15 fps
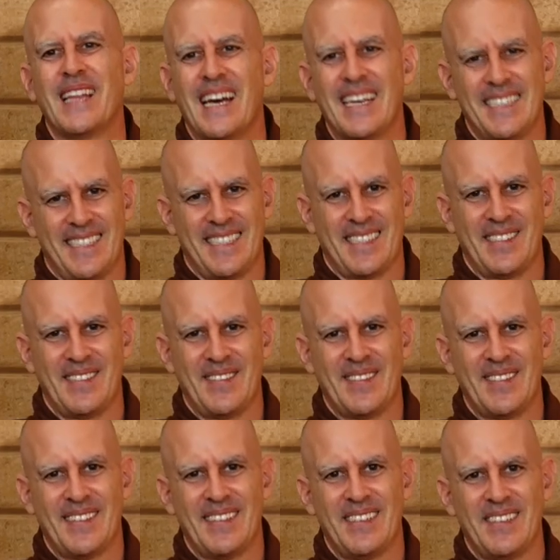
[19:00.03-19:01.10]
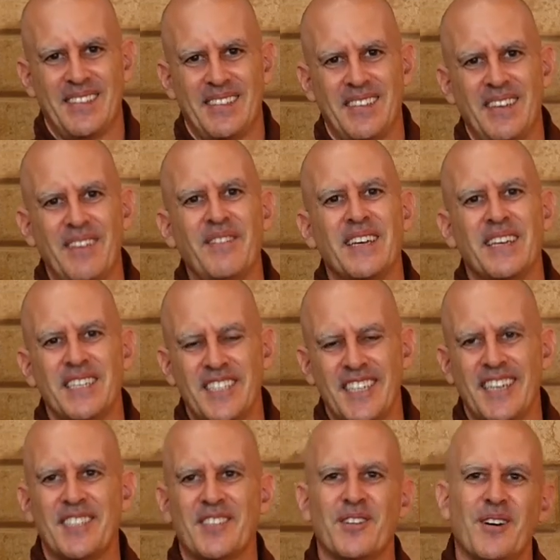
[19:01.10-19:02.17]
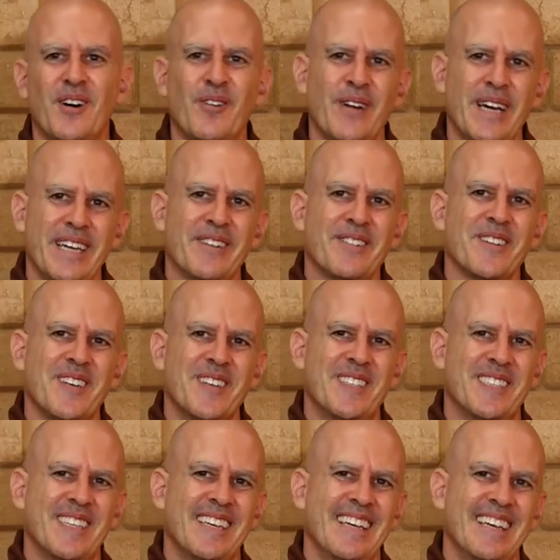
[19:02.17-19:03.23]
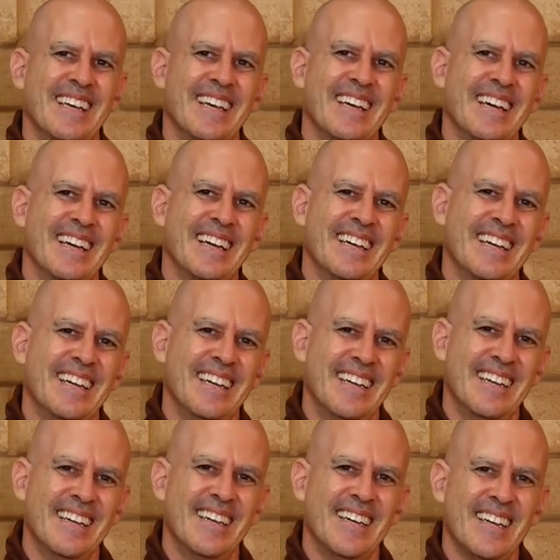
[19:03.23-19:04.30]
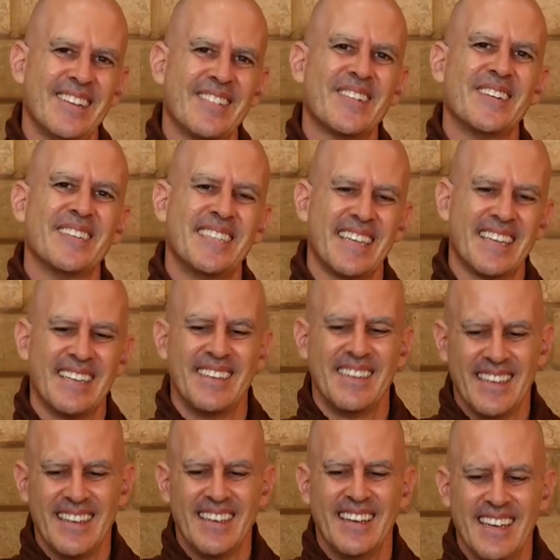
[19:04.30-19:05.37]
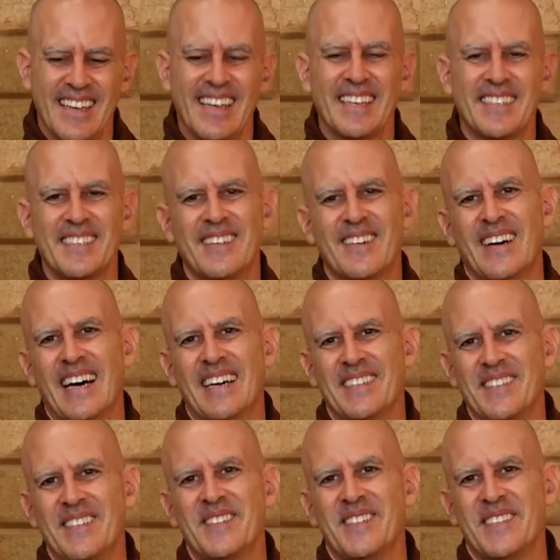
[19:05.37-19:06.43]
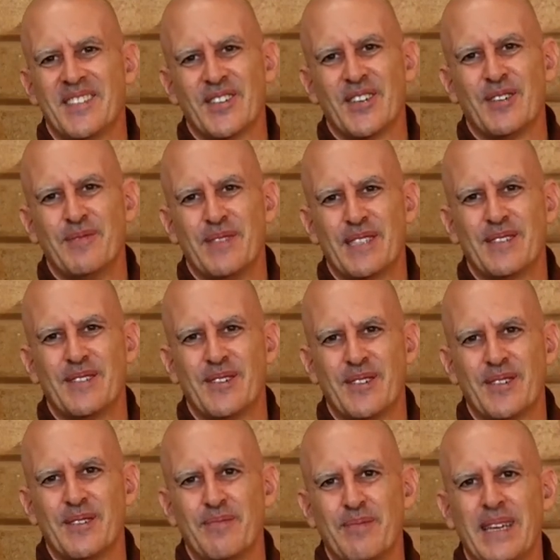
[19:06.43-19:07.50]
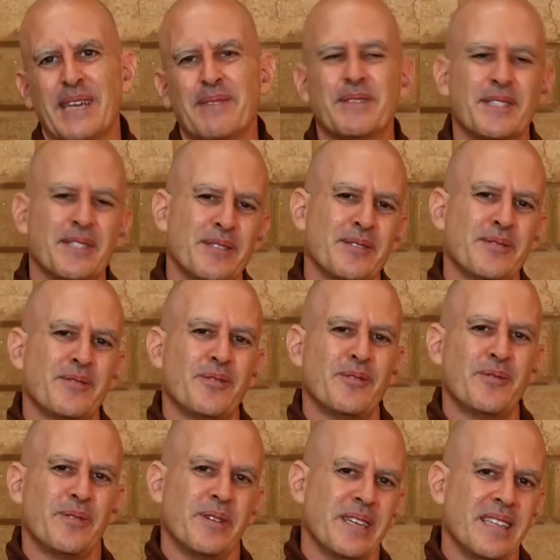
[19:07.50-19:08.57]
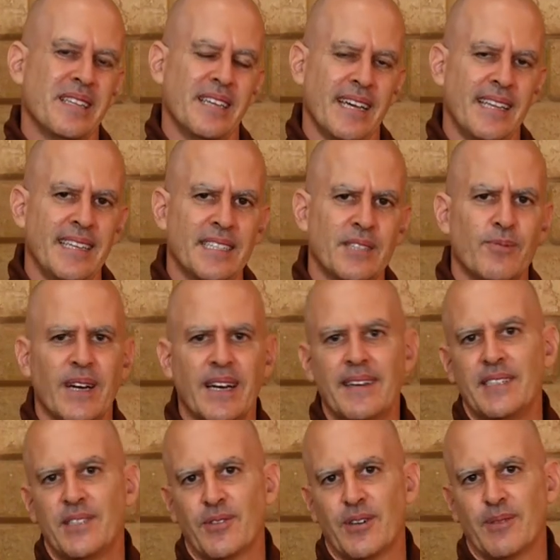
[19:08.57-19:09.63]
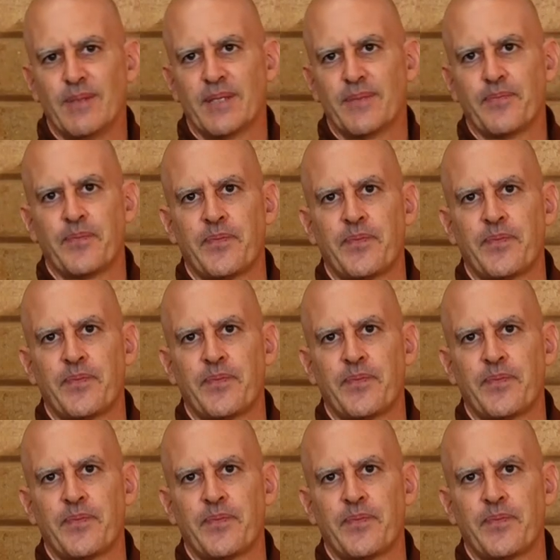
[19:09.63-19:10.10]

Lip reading: that is. If he can chase away crows. Of course, he has to know how to do his robes or be able to at least wear his robes